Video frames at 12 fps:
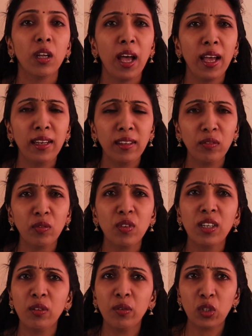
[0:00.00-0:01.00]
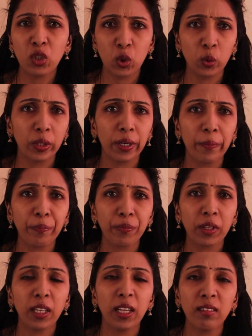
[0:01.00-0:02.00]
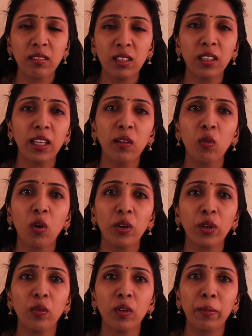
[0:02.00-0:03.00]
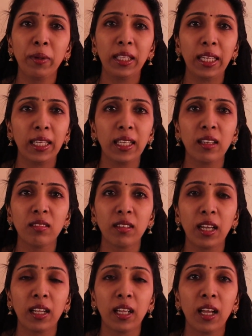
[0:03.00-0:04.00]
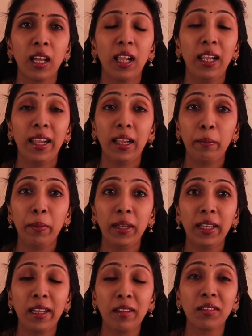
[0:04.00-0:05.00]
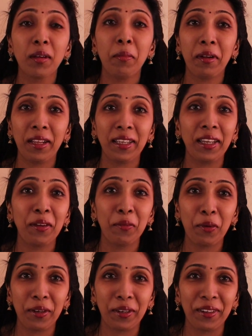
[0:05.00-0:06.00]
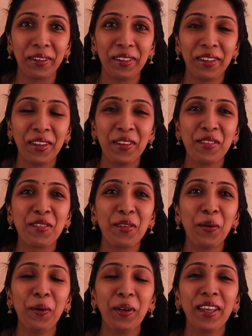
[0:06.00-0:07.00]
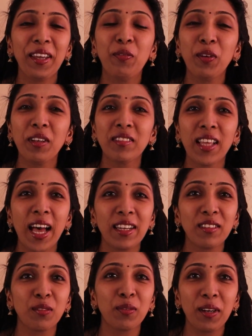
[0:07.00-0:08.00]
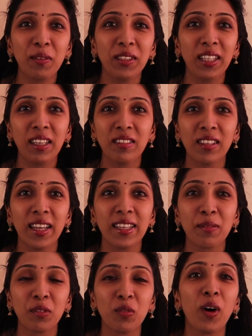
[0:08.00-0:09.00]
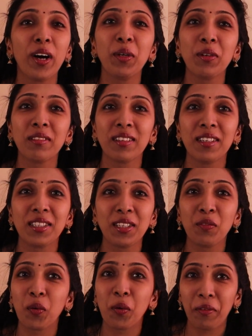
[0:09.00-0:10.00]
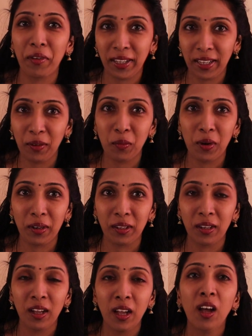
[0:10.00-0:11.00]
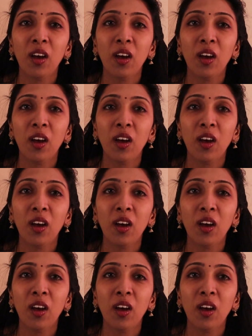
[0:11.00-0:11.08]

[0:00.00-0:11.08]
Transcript: and filled with sugar, next thing what you will be thinking is that, let me take some drinking water. So if you are satisfied with these items, why are you searching for drinking water?